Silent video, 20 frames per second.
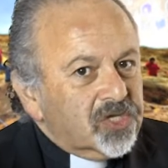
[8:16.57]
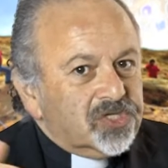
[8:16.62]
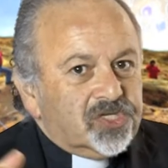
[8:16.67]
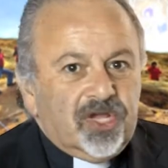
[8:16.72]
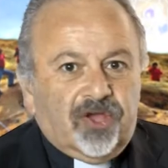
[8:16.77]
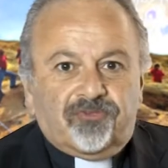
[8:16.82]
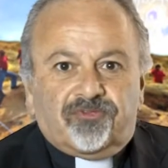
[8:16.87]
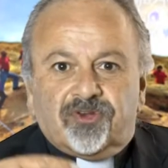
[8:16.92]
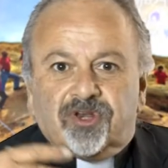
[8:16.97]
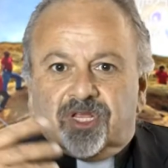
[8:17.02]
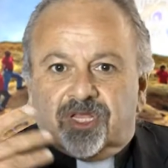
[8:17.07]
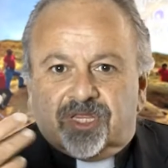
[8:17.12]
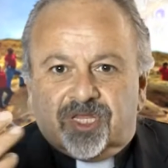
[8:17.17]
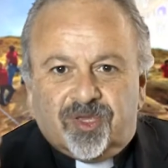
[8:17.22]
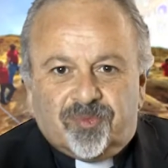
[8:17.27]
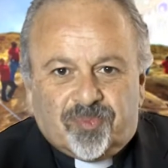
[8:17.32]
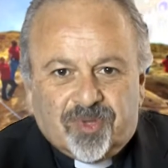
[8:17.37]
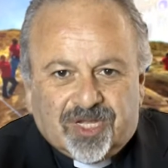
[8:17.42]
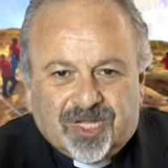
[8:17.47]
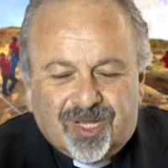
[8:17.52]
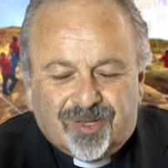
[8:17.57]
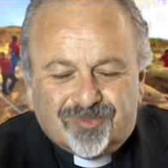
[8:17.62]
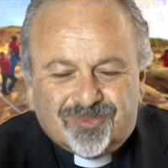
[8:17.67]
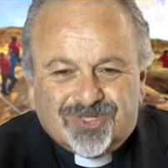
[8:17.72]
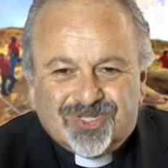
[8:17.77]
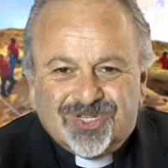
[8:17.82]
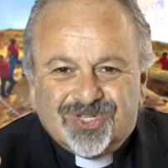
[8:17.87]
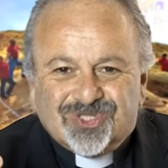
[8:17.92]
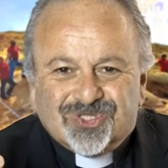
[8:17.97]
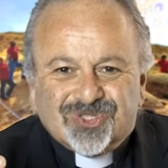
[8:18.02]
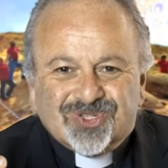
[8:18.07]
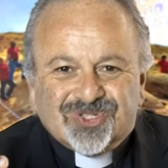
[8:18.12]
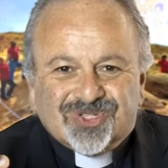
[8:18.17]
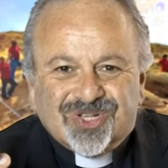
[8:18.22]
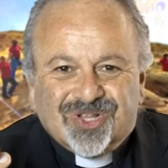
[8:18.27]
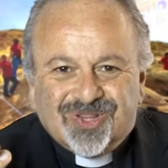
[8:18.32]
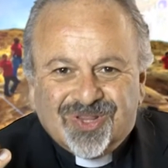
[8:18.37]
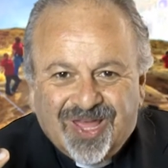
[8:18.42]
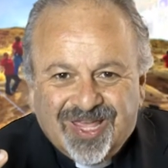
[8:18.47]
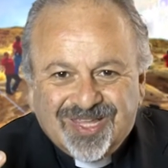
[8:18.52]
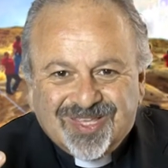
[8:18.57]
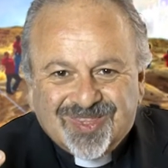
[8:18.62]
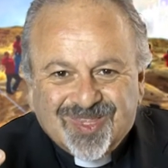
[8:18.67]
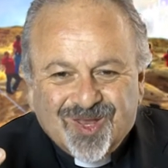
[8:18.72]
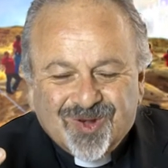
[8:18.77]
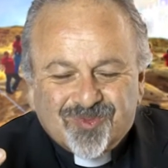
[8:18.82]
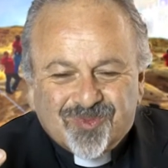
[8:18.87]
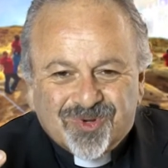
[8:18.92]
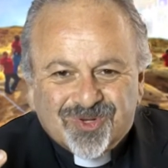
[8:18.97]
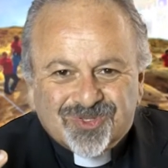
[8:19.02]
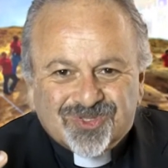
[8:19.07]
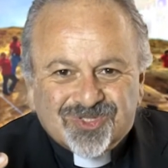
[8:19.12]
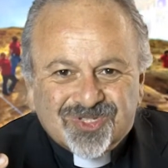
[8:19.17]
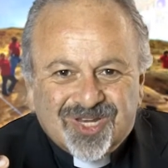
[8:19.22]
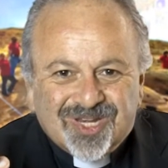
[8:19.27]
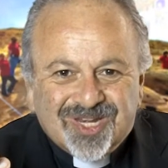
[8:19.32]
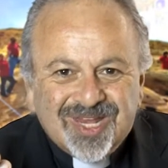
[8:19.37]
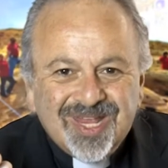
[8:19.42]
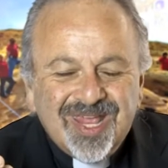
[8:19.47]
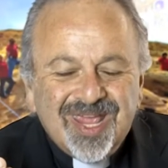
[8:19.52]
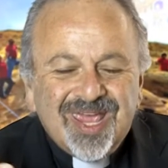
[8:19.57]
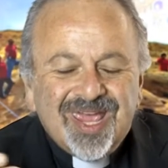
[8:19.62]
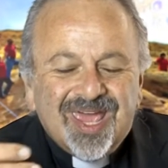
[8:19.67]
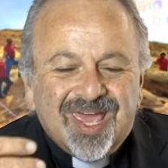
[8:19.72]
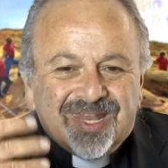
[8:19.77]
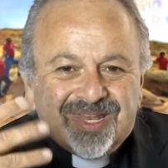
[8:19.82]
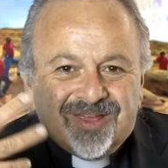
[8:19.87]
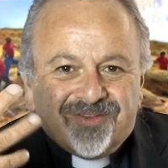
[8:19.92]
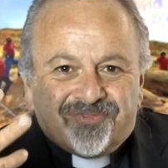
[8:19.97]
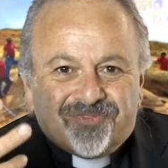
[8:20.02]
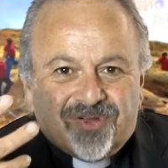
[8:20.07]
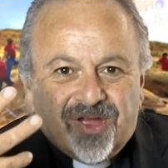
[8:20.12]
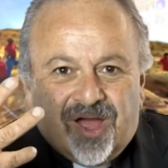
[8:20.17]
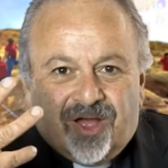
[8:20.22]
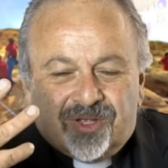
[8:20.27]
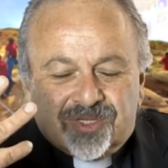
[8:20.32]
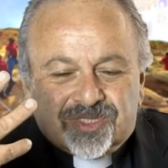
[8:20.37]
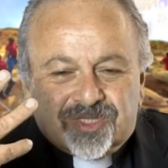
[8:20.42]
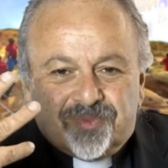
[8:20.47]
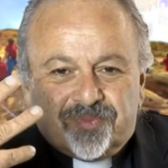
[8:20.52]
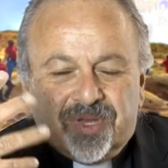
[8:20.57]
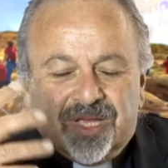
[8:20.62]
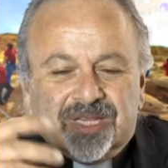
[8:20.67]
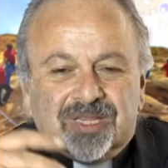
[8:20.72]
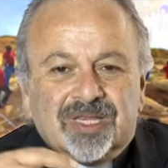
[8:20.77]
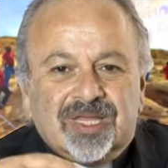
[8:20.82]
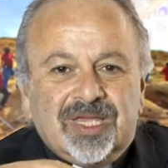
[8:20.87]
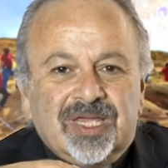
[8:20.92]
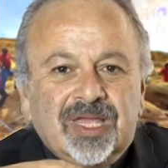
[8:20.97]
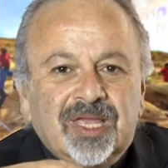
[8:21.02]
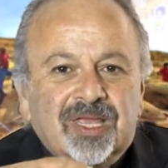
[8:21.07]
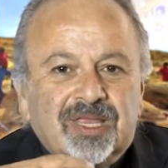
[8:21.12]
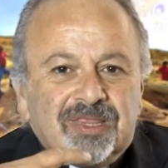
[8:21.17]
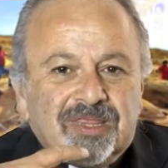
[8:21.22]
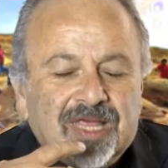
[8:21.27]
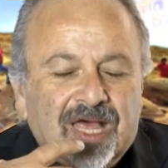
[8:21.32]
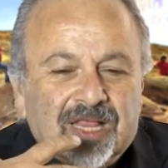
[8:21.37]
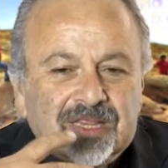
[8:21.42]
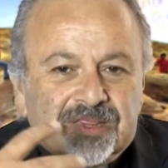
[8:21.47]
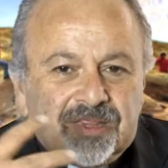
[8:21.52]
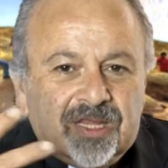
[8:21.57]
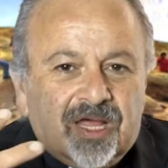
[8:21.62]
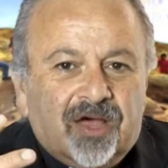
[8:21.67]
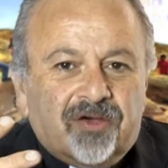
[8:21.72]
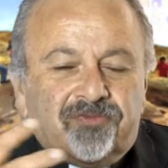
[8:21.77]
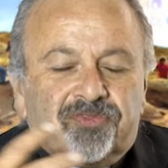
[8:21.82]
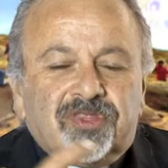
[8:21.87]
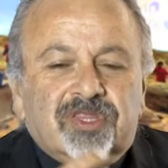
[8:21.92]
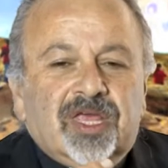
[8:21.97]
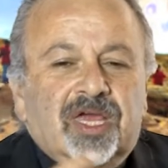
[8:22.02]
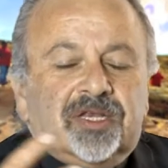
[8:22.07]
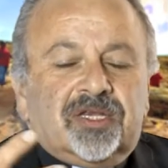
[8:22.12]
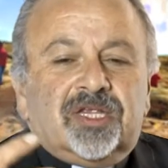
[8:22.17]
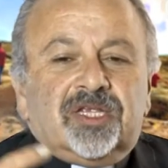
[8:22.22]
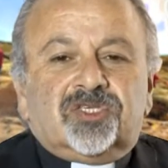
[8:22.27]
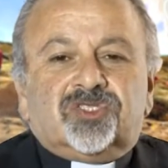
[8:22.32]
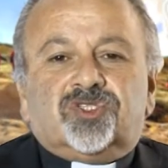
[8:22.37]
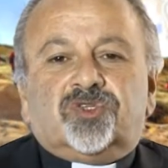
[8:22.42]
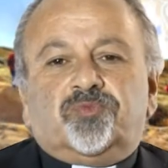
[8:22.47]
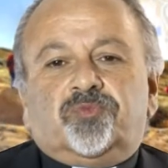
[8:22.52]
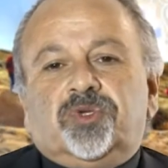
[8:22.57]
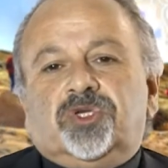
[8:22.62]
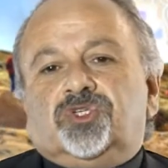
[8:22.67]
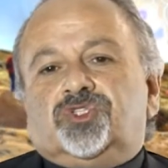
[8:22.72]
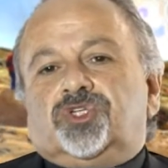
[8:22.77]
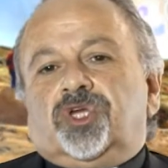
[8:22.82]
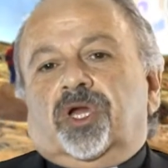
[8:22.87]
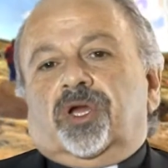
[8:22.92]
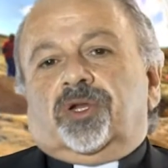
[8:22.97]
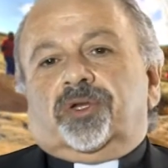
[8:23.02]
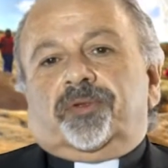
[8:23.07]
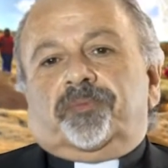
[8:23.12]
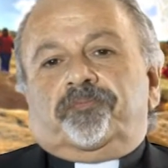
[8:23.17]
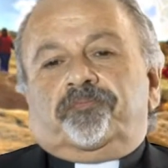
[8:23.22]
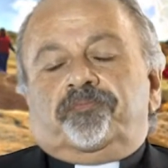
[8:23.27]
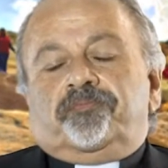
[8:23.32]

Definitely, it becomes easier to like that person, and ultimately, that love that needs to be shared.